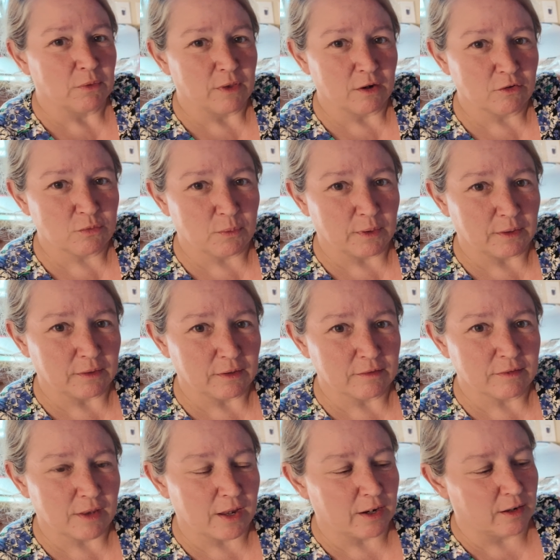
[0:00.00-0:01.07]
There's what it
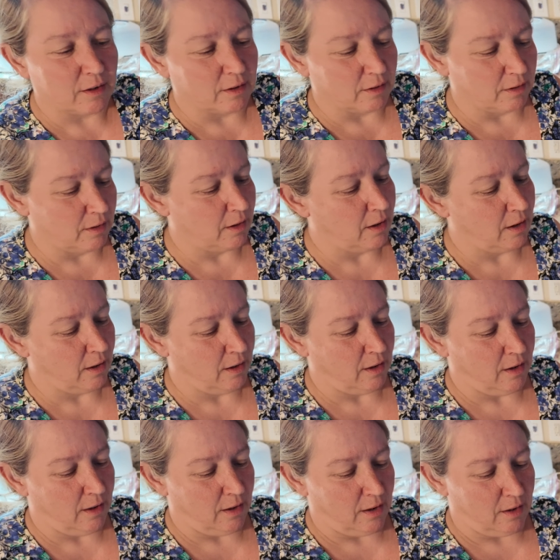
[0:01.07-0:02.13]
looks like
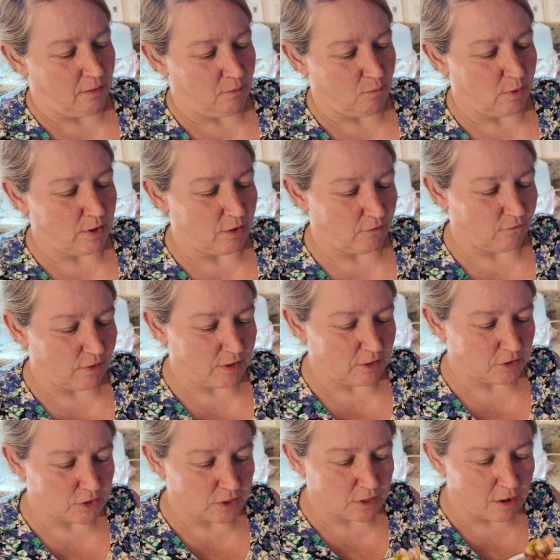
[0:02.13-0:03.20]
when you're
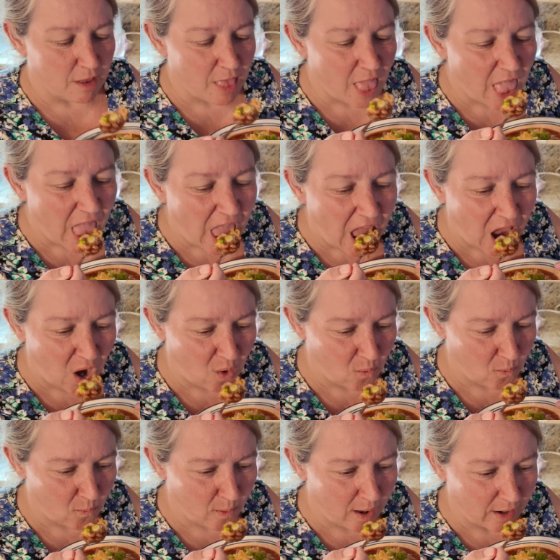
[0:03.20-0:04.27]
finished,
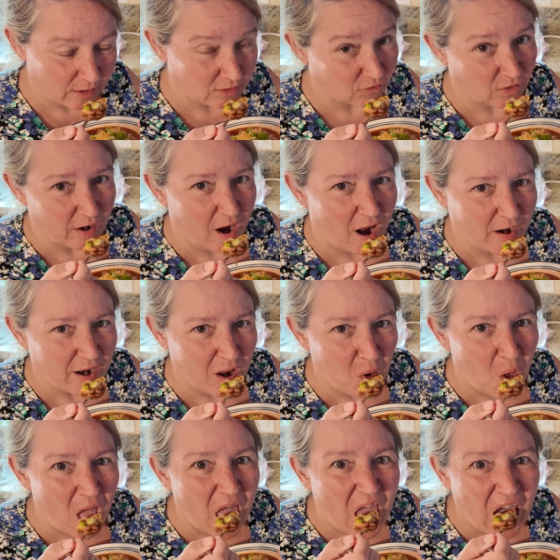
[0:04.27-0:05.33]
and it's very hot now.